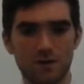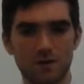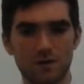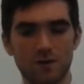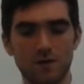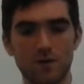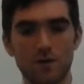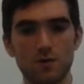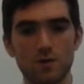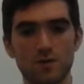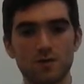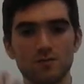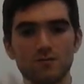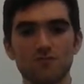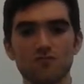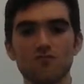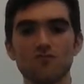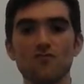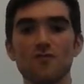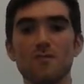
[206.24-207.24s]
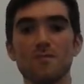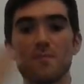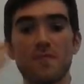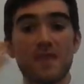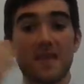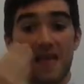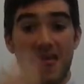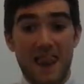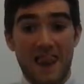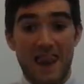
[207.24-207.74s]
If the court
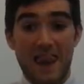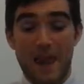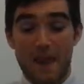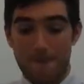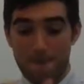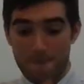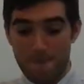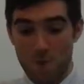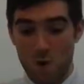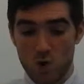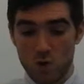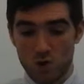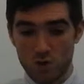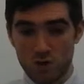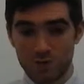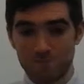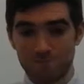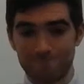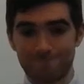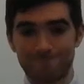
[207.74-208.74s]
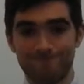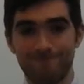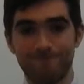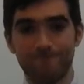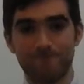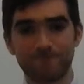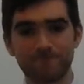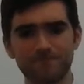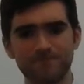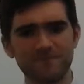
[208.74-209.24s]
doesn't specify a date,
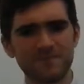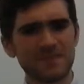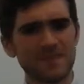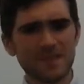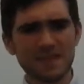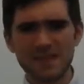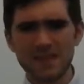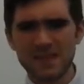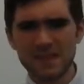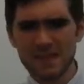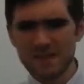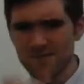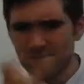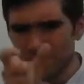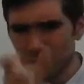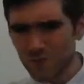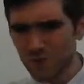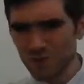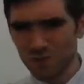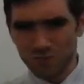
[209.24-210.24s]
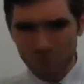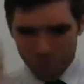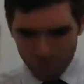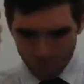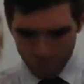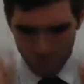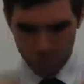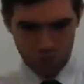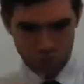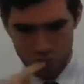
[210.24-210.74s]
you will need to make
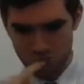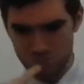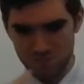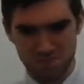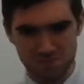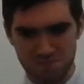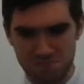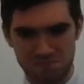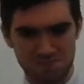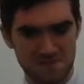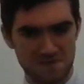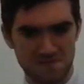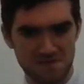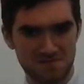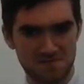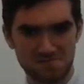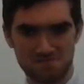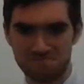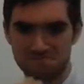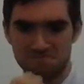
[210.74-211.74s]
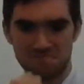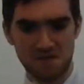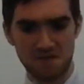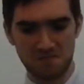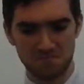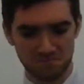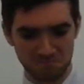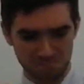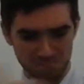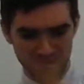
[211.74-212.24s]
sure you work the
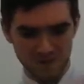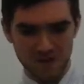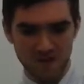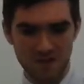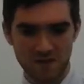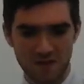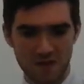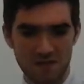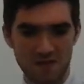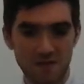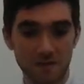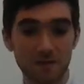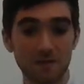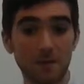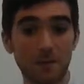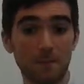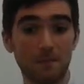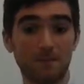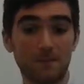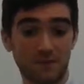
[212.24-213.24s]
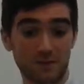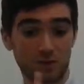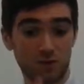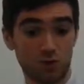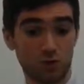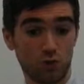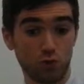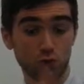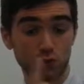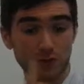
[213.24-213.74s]
date out yourself,
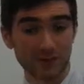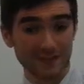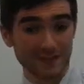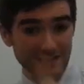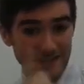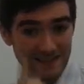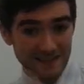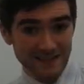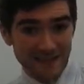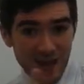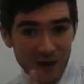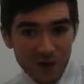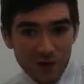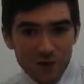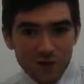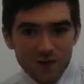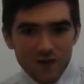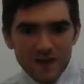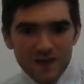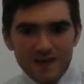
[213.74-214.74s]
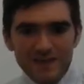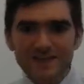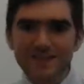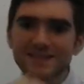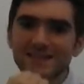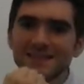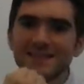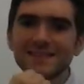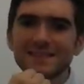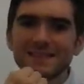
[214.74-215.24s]
and that date will be
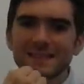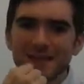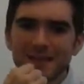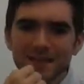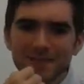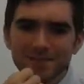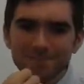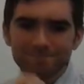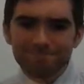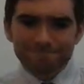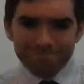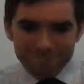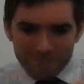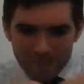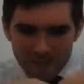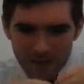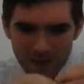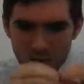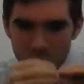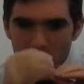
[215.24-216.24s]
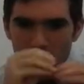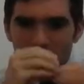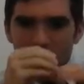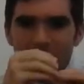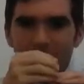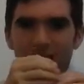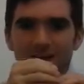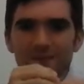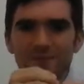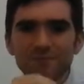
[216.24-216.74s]
7 clear
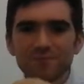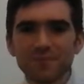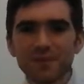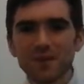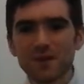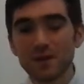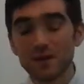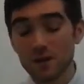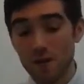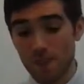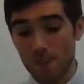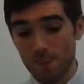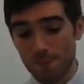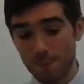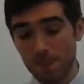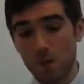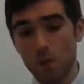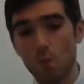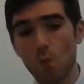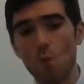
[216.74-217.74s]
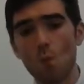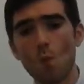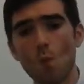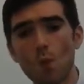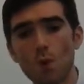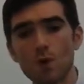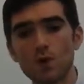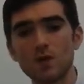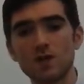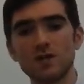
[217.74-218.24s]
days
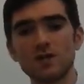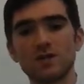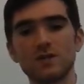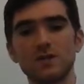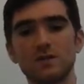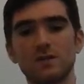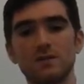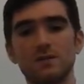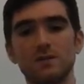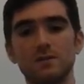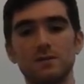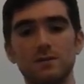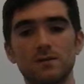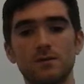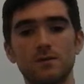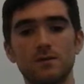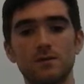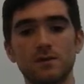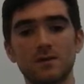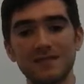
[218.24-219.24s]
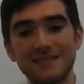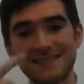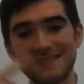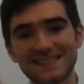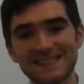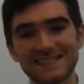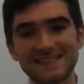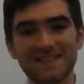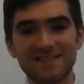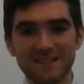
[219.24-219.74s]
before the
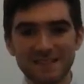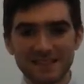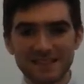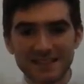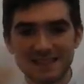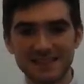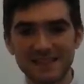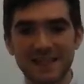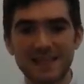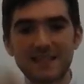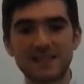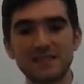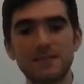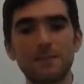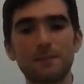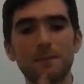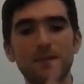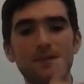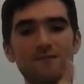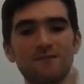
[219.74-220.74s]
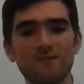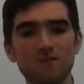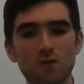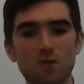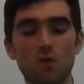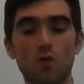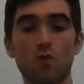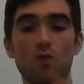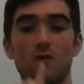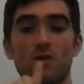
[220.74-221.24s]
first case management
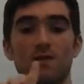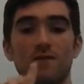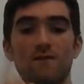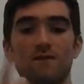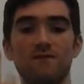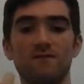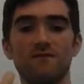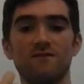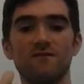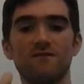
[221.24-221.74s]
conference.